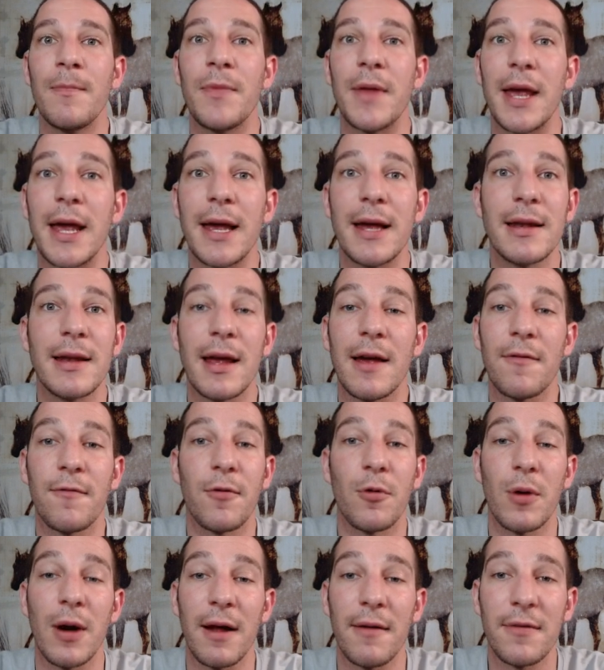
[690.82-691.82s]
And if
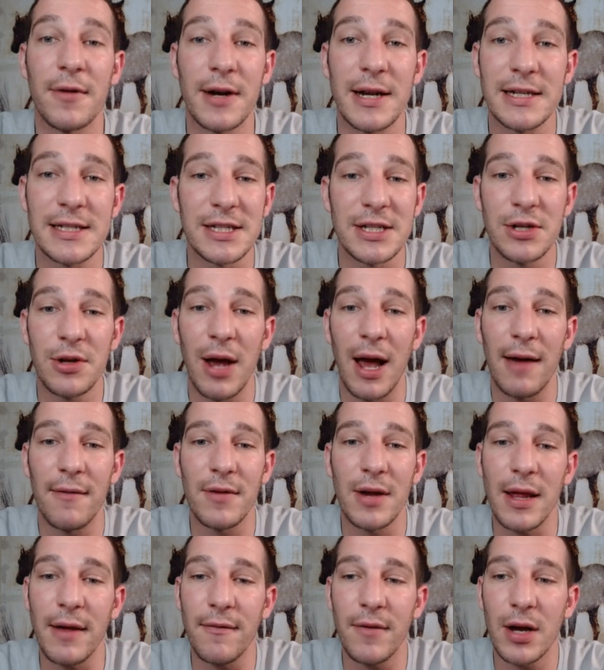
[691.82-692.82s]
for whatever reason you
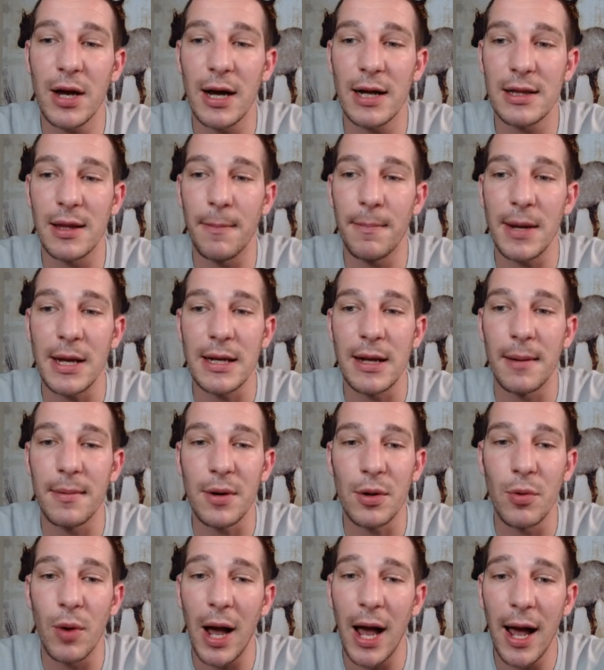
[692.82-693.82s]
haven't even got the
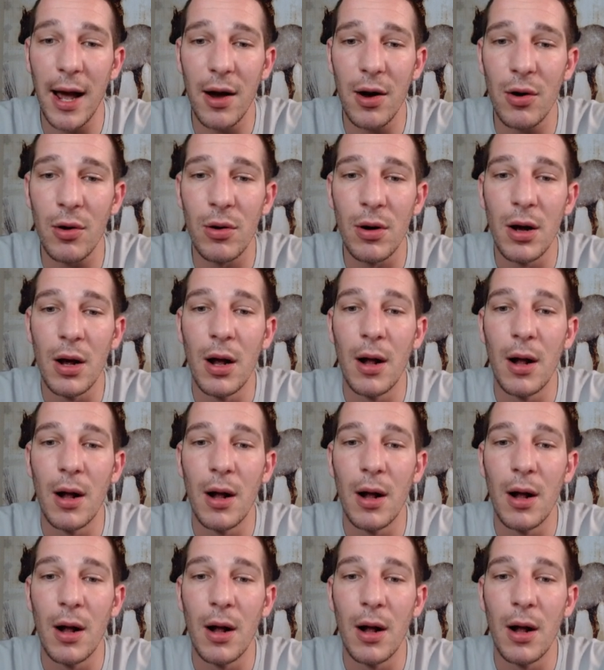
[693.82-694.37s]
BWL,